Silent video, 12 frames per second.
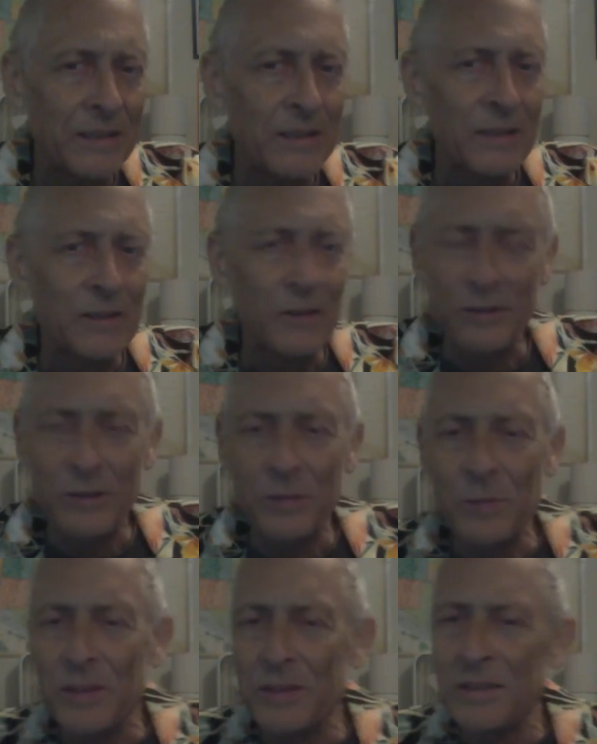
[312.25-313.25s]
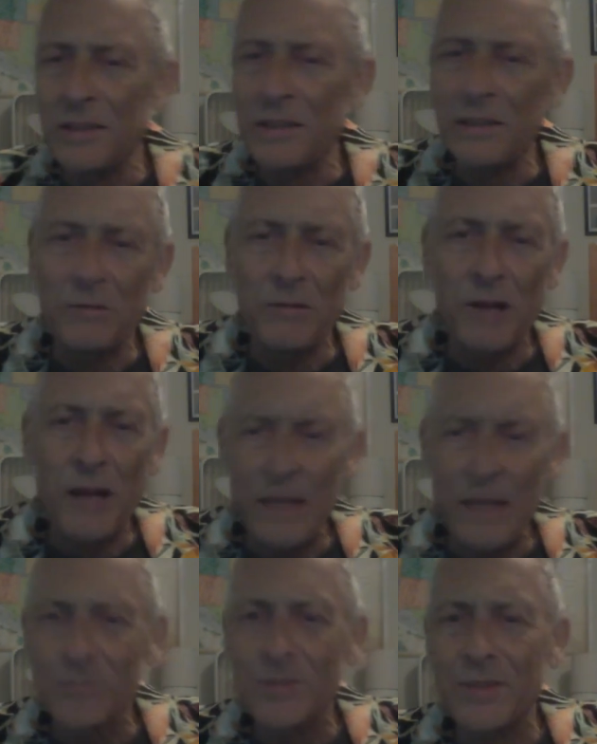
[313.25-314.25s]
or committed any
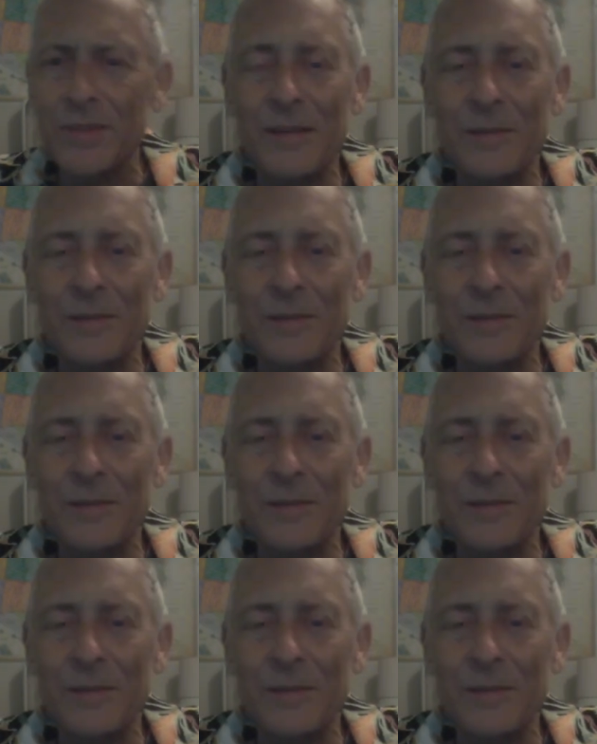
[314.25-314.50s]
crimes.